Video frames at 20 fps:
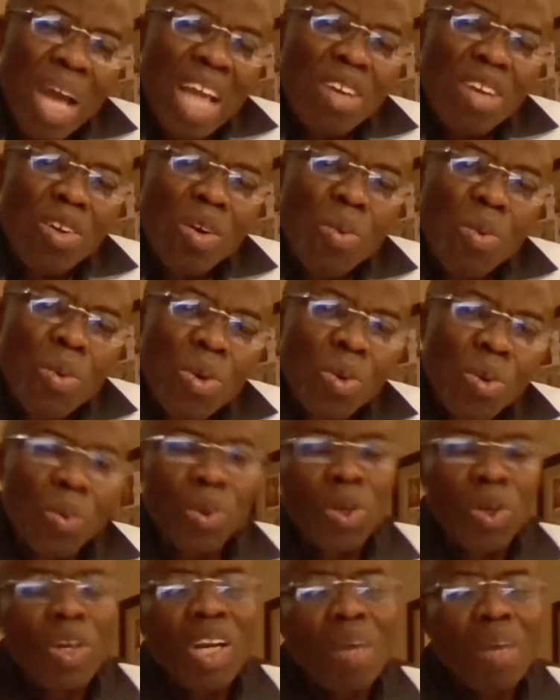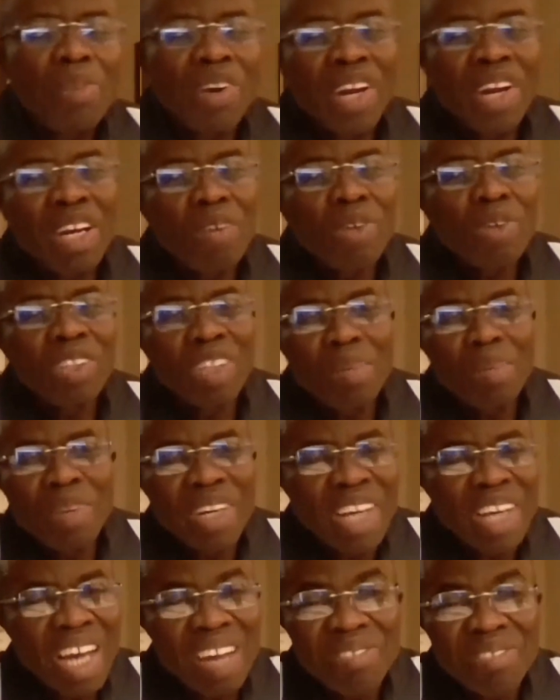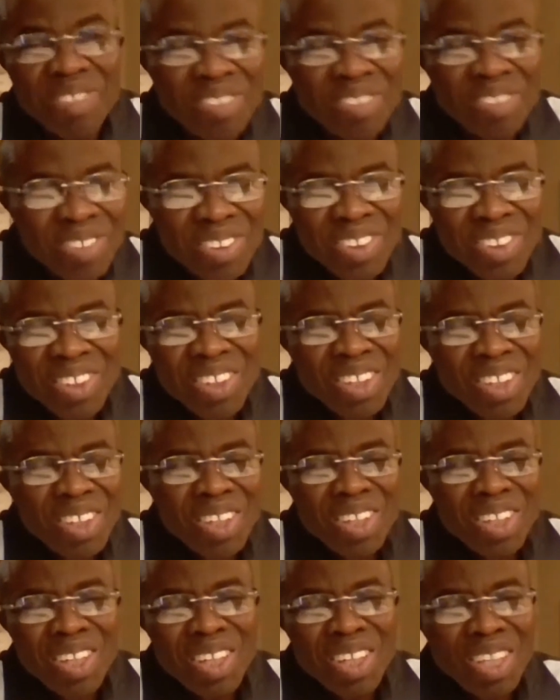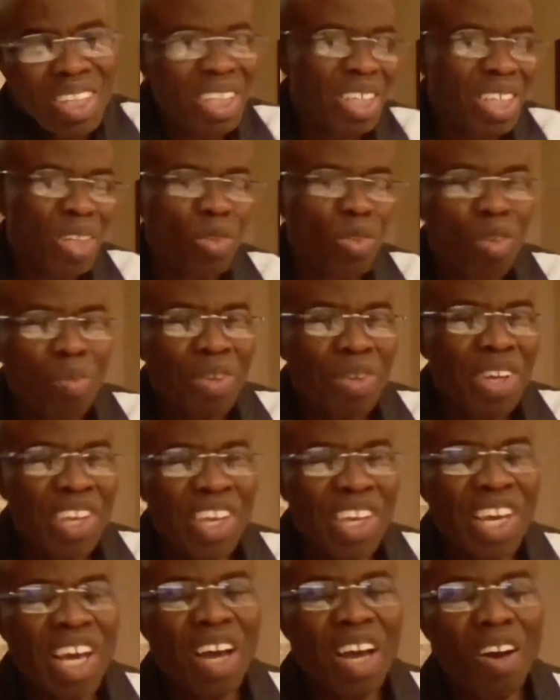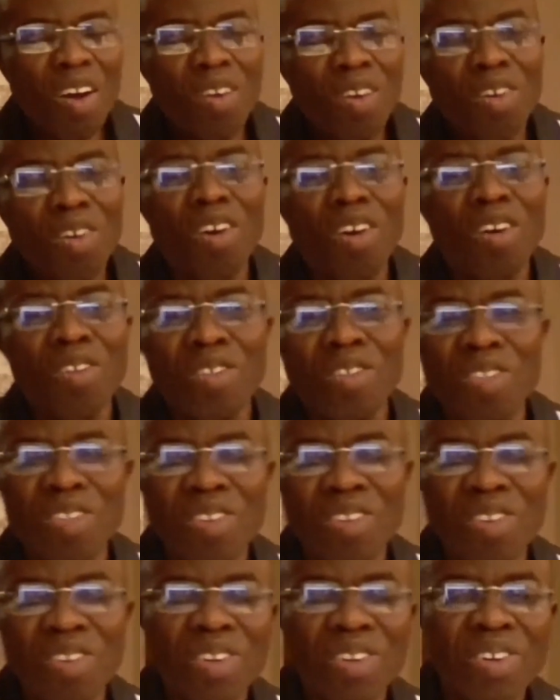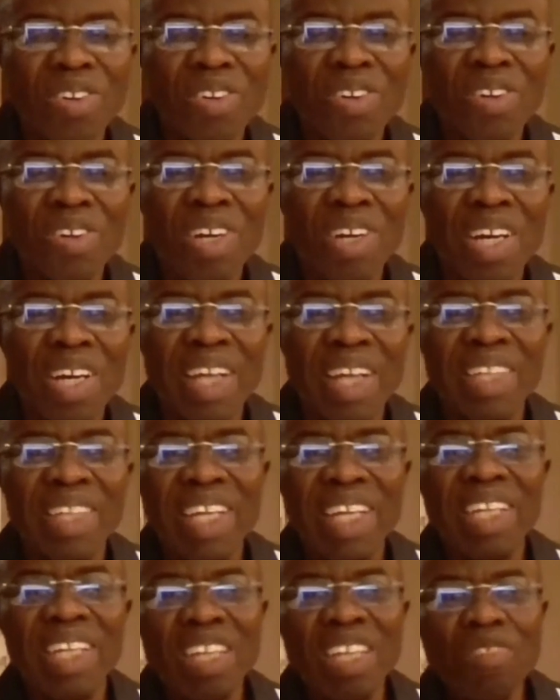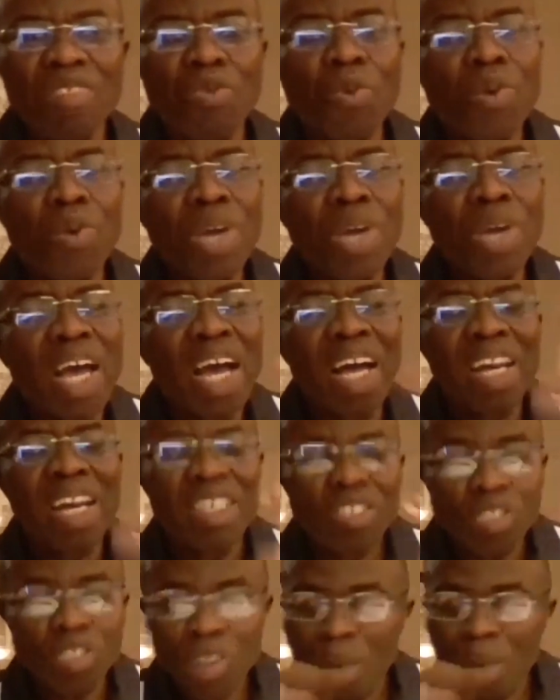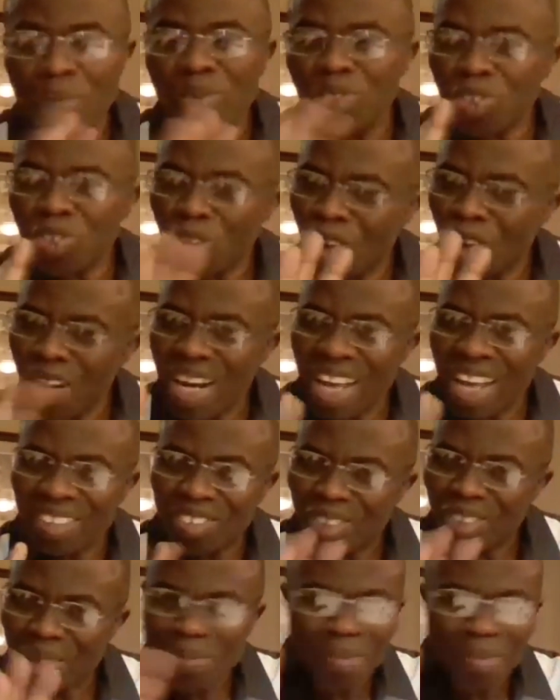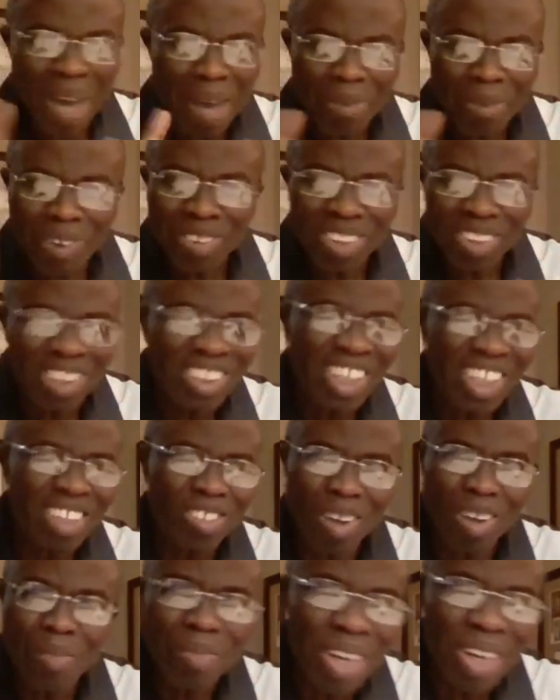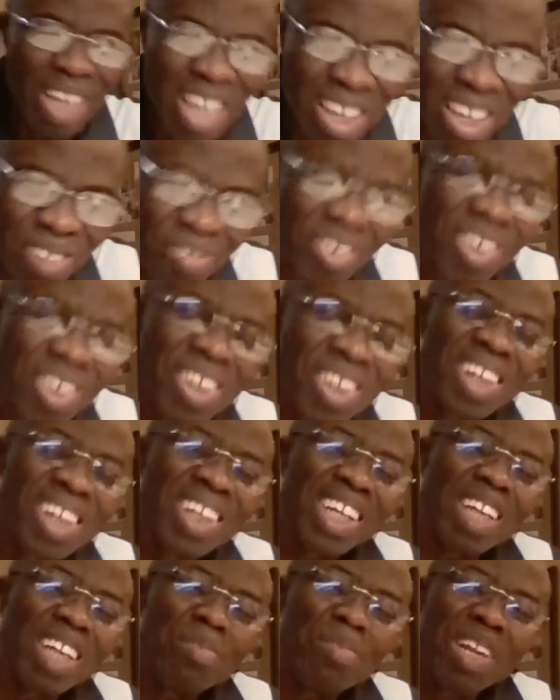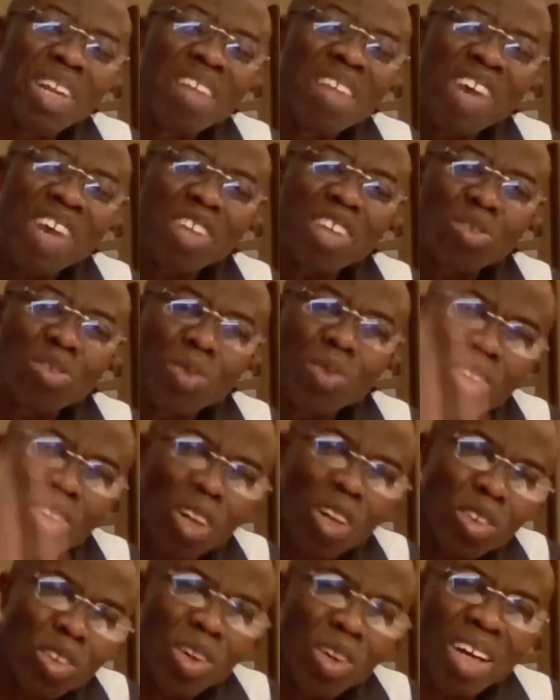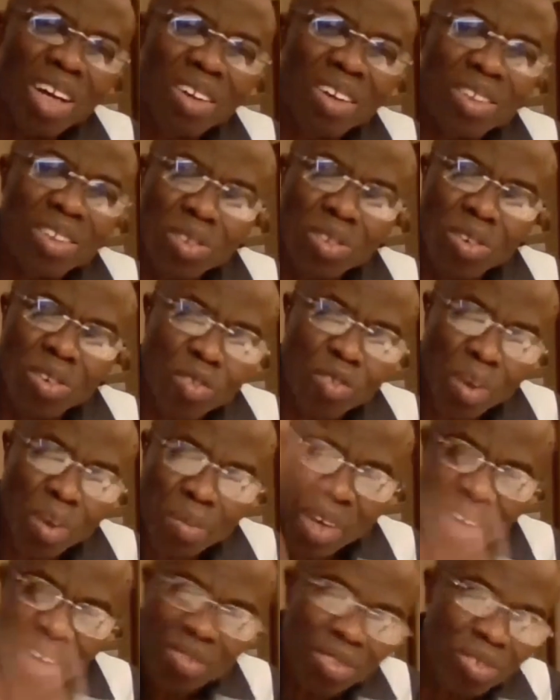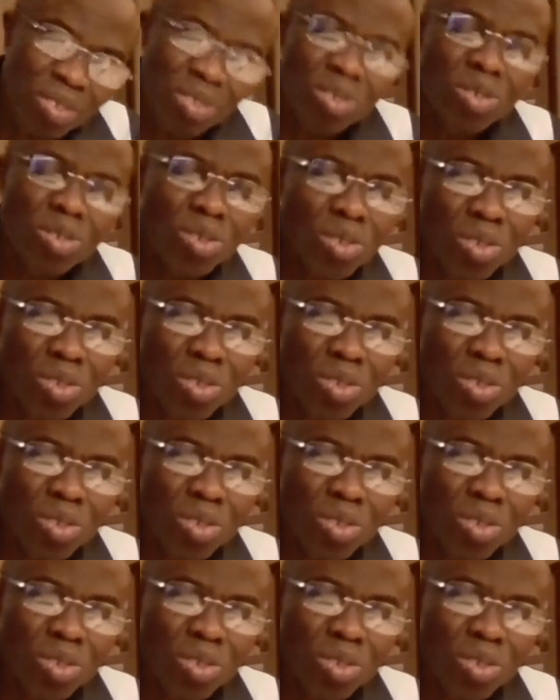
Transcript: I know we're not going to be reigning with him in heaven. It will be here on earth. And then if we are, some scholars, some Bible teachers don't believe that believers will return to hell, from heaven